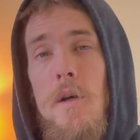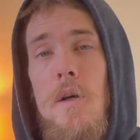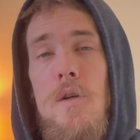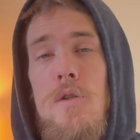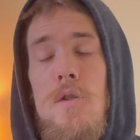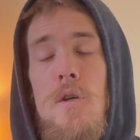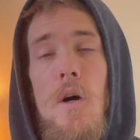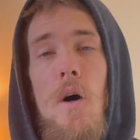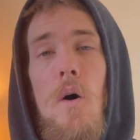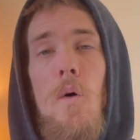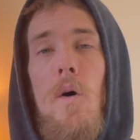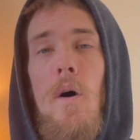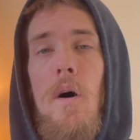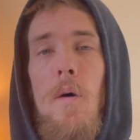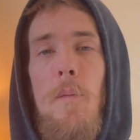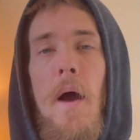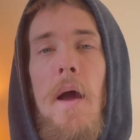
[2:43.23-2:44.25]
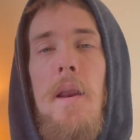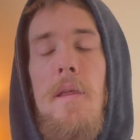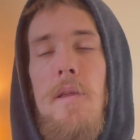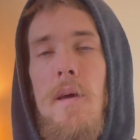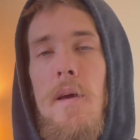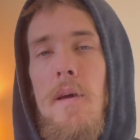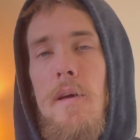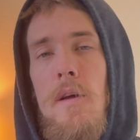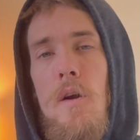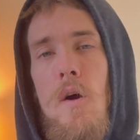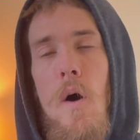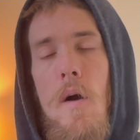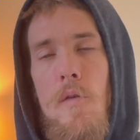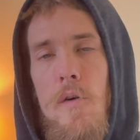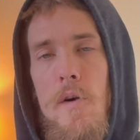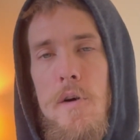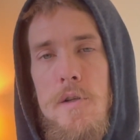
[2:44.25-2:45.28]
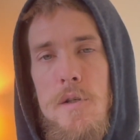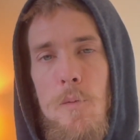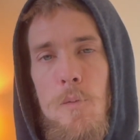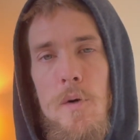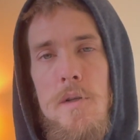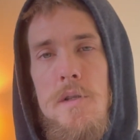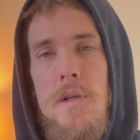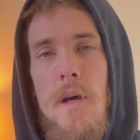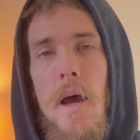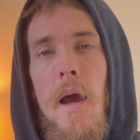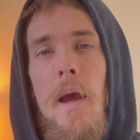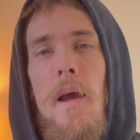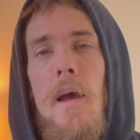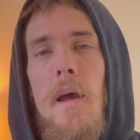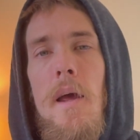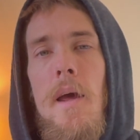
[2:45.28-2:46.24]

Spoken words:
So anything, you know, I've heard someone say,